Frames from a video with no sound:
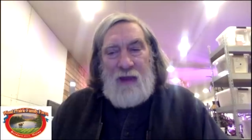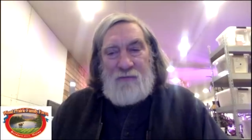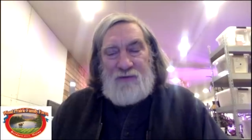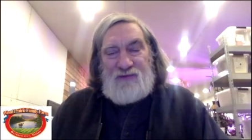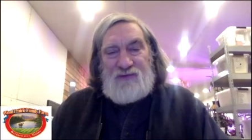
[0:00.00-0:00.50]

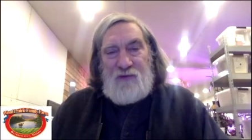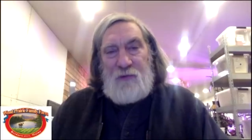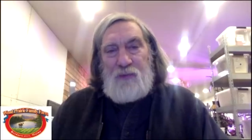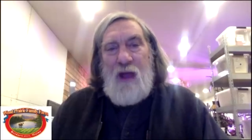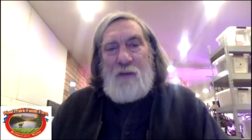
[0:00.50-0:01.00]
uh,
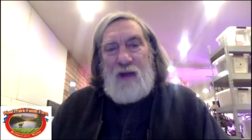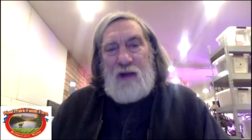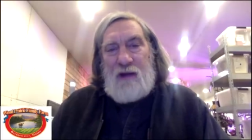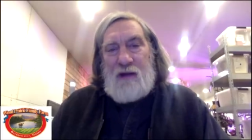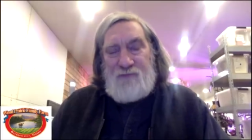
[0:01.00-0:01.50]
aphids are the
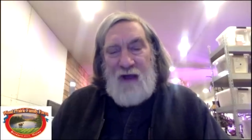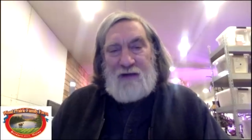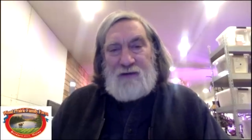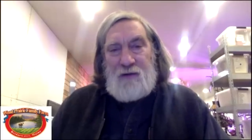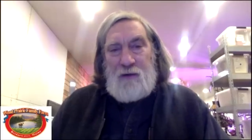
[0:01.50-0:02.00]

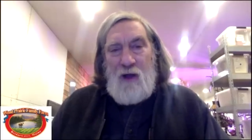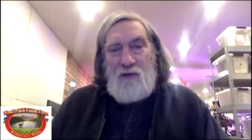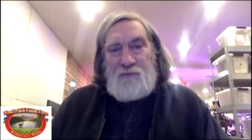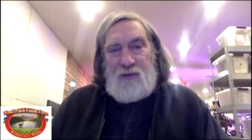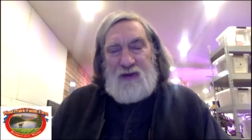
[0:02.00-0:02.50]
primary
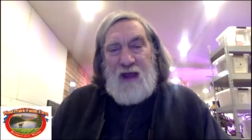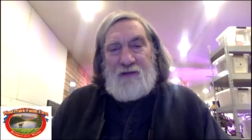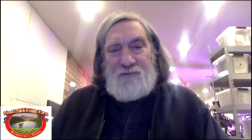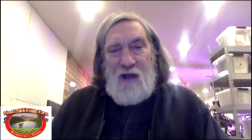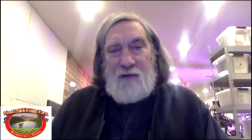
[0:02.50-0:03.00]
vector
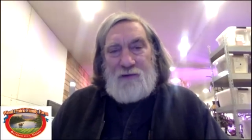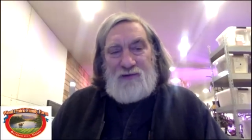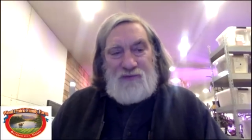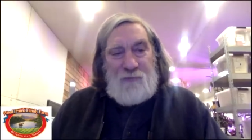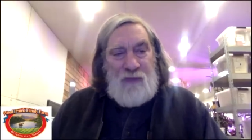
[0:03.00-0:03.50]
of
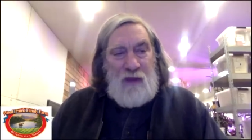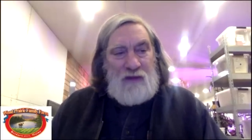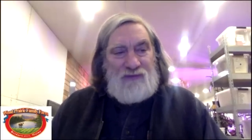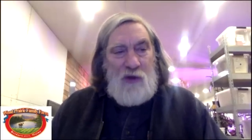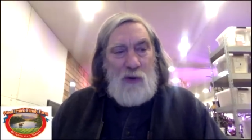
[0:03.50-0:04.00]
potato virus.
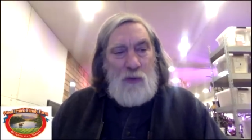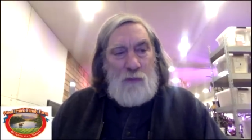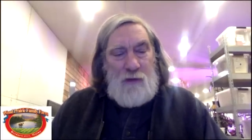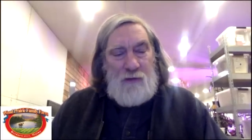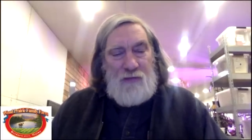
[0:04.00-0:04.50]

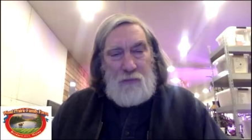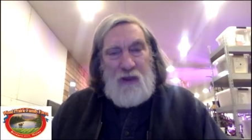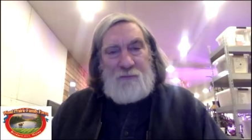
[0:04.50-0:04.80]
So